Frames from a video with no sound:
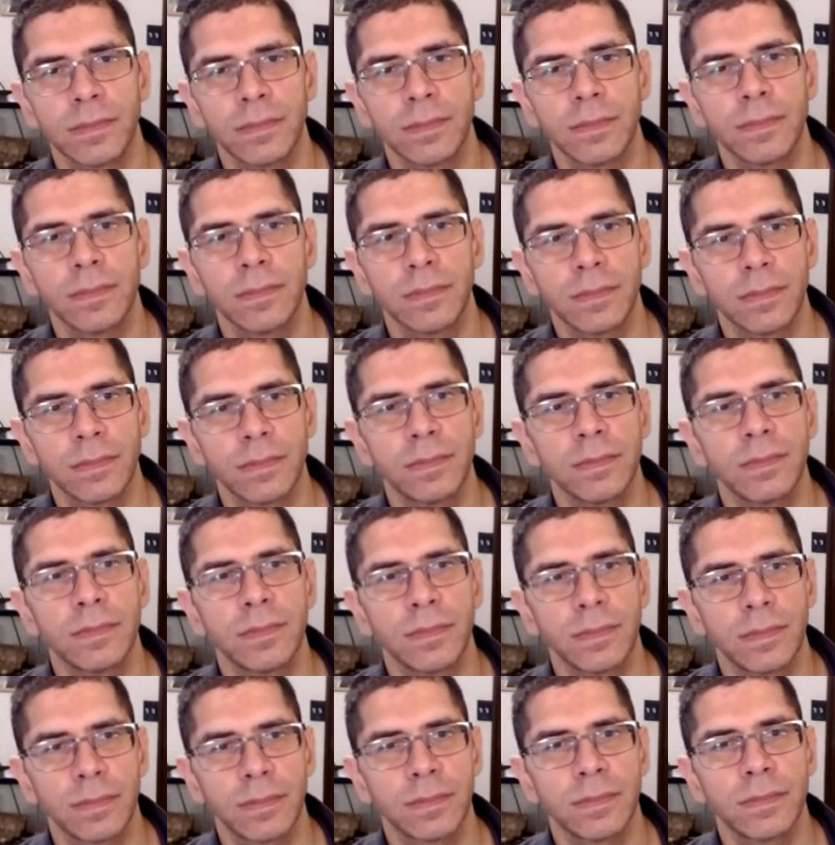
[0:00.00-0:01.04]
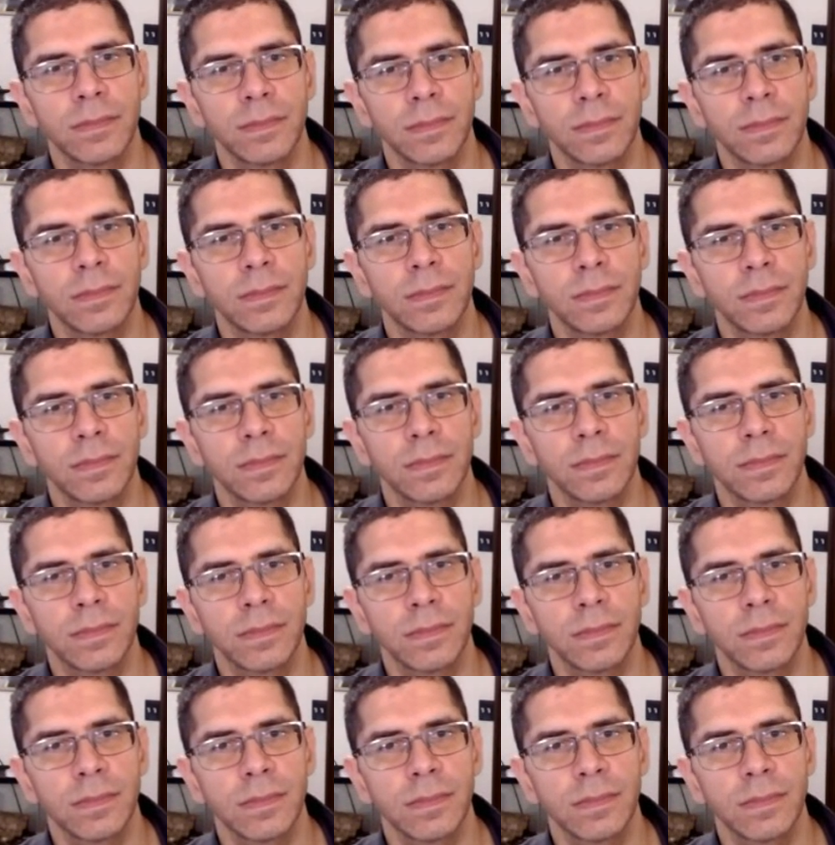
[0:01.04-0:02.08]

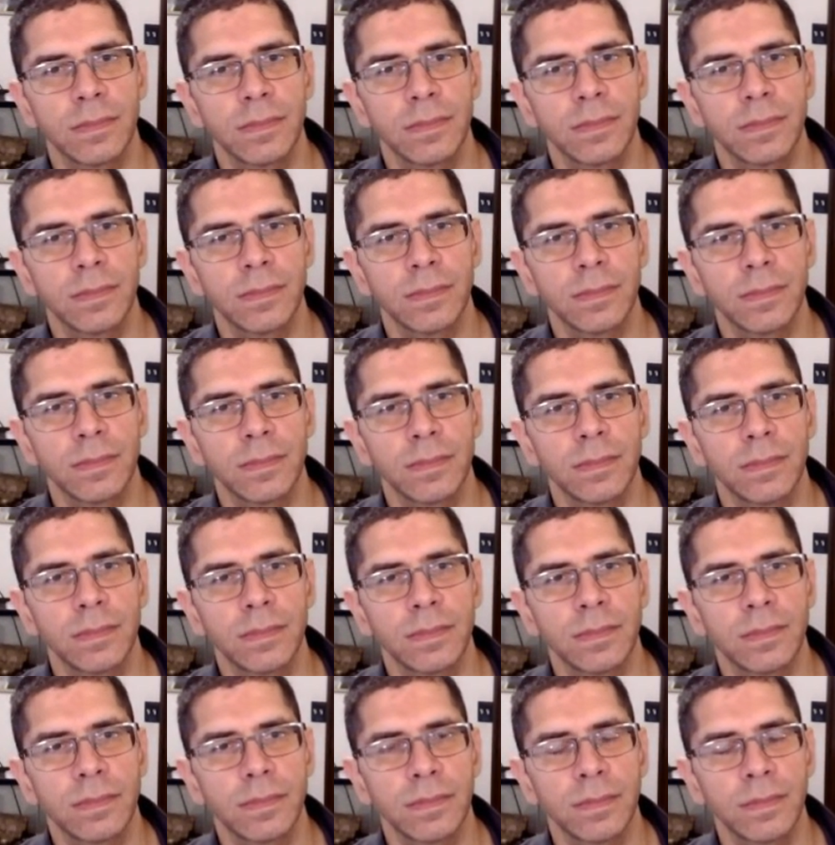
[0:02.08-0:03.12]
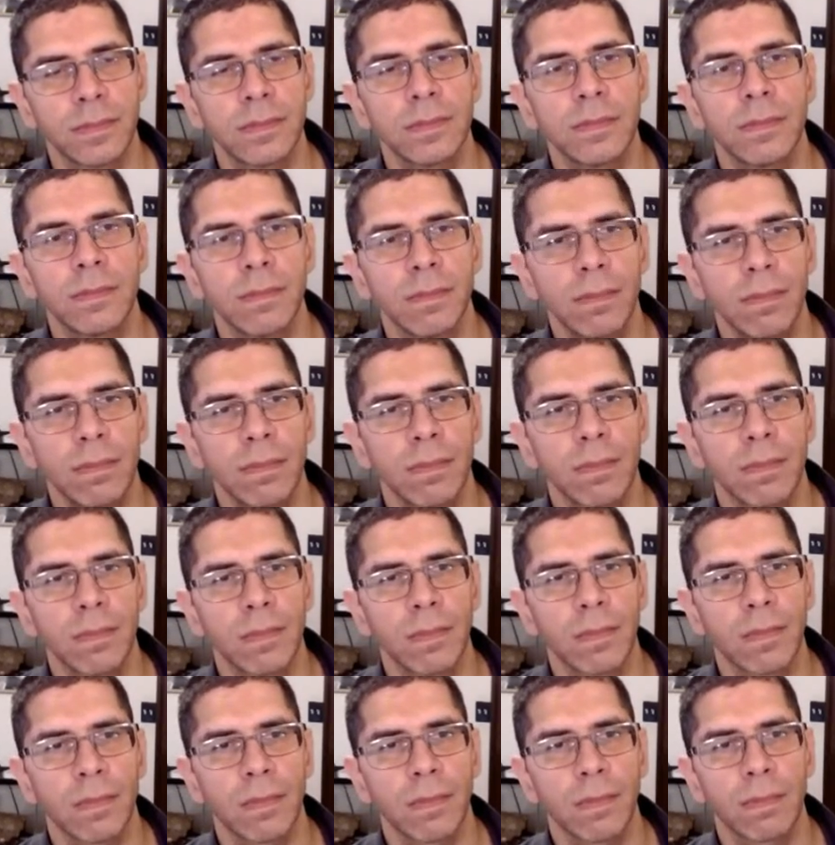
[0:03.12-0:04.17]

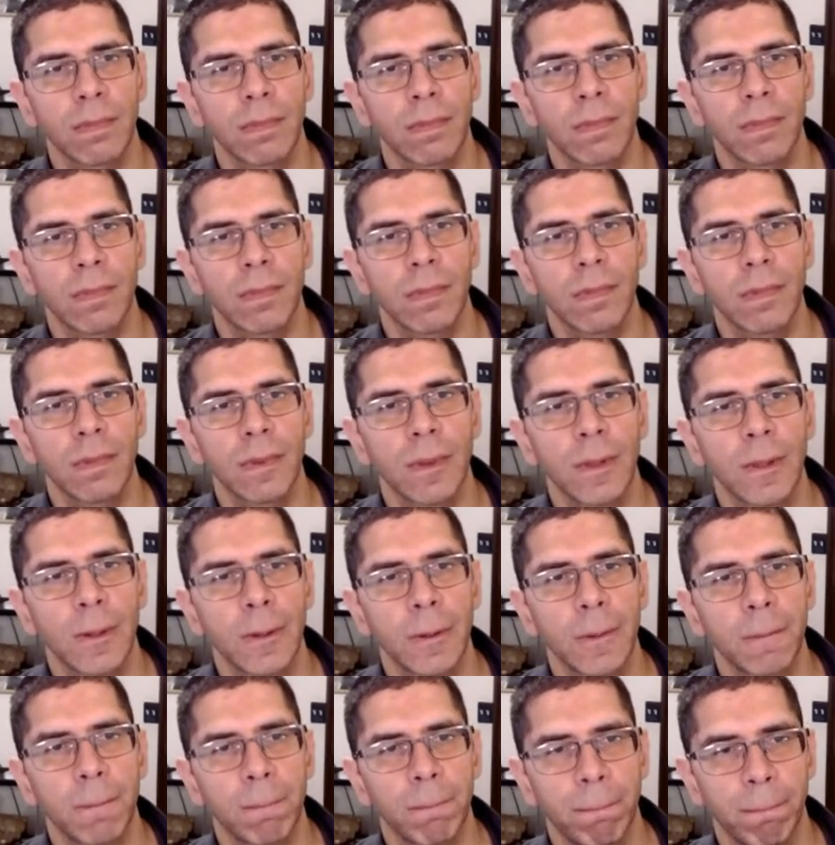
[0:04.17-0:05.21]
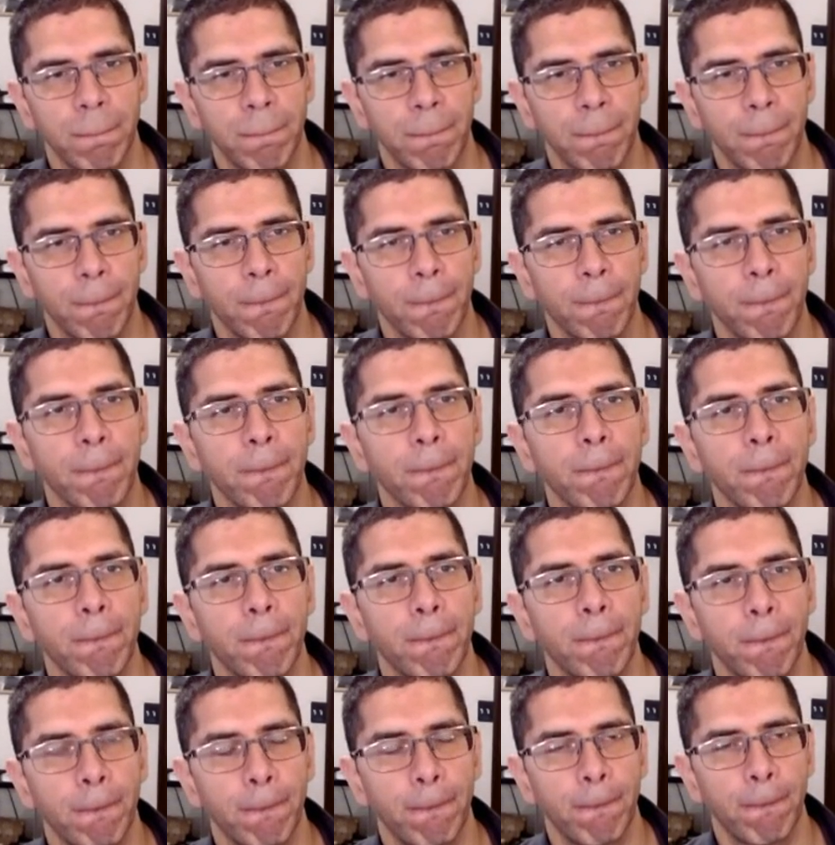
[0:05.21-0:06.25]

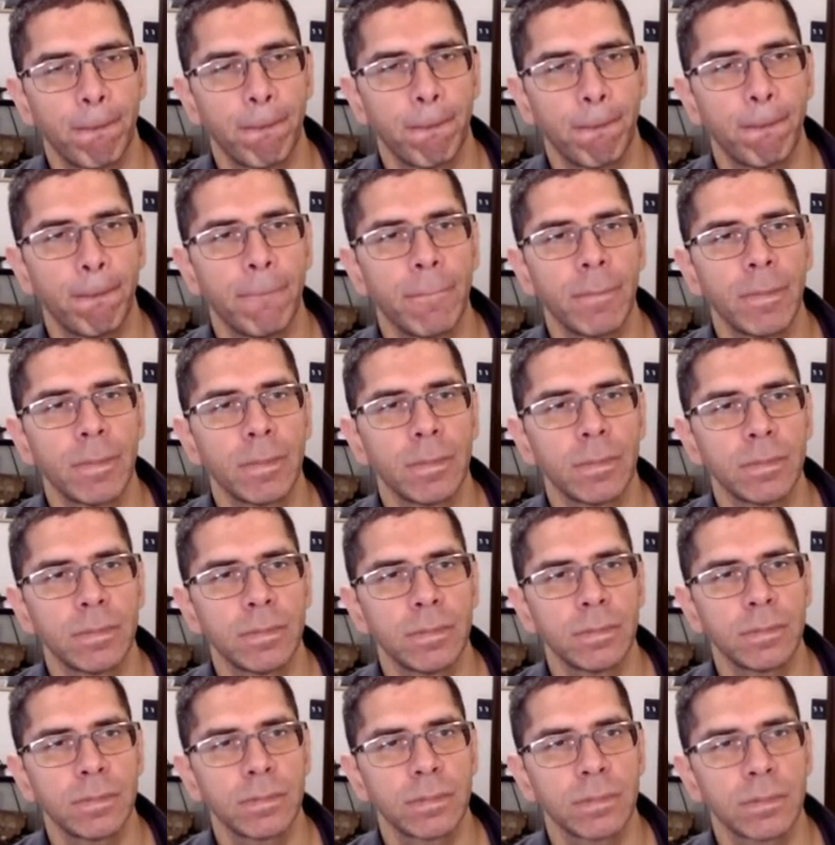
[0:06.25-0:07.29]
The person shown says nothing.